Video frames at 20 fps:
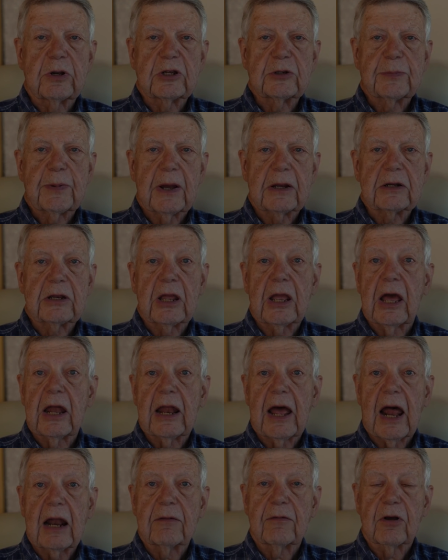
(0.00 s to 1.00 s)
expect to
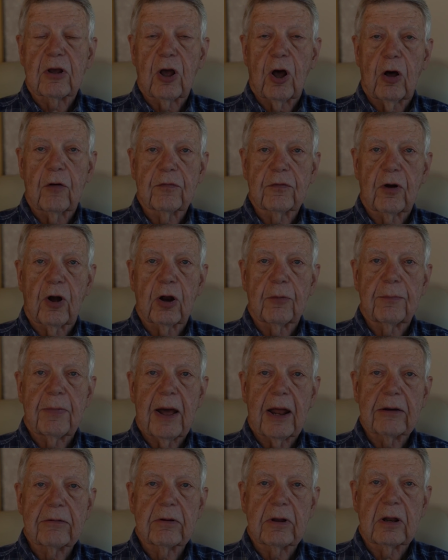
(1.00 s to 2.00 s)
get out of a golf cart
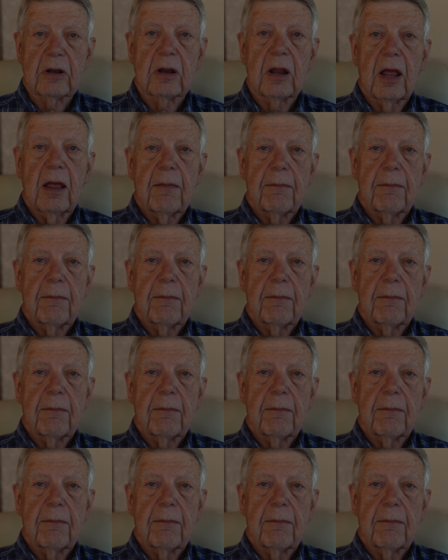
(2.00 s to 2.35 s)
battery, and